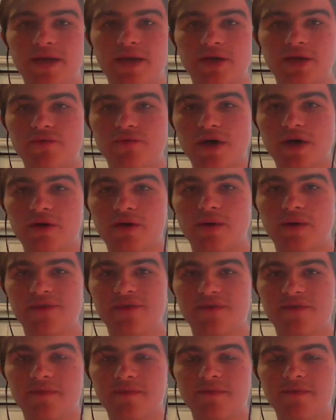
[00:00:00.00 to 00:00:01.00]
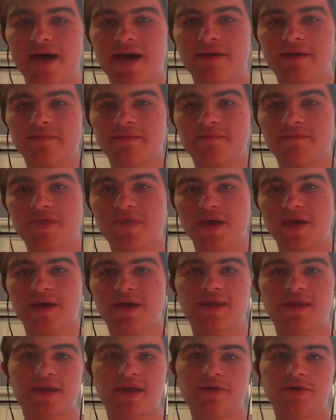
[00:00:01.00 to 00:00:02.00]
and you run away from that
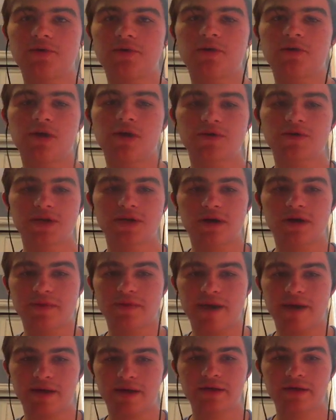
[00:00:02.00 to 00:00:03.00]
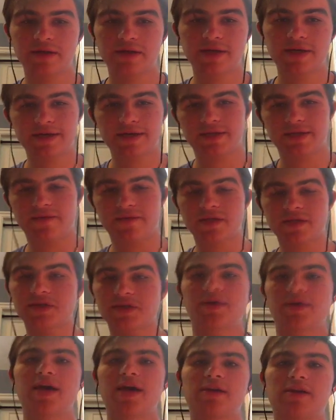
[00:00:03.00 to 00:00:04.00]
thing, then it'll close it automatically, because
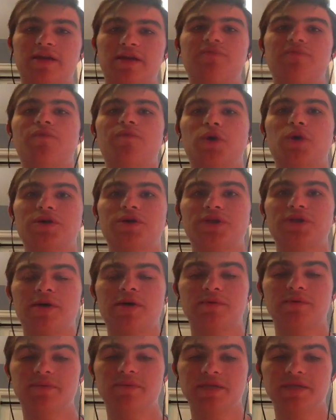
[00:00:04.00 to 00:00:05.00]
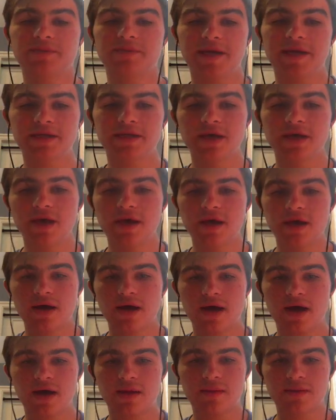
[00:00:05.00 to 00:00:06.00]
obviously you can't like forge out in mid-space.
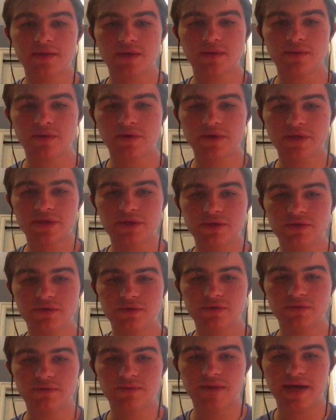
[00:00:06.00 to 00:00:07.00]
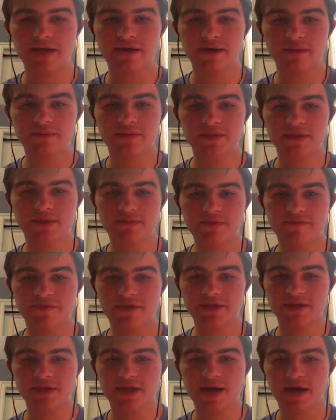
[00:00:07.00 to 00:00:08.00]
So I'm going to mine up some of
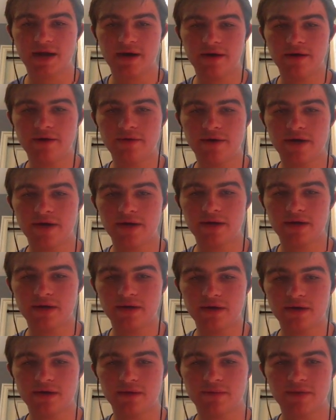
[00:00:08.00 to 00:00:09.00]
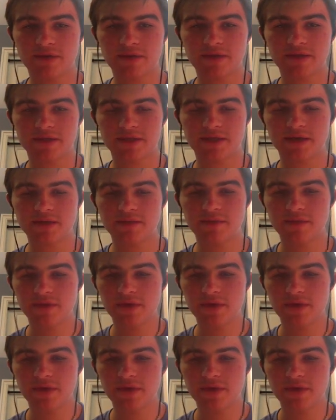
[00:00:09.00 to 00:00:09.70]
this iron right here. I'm going to pick this up,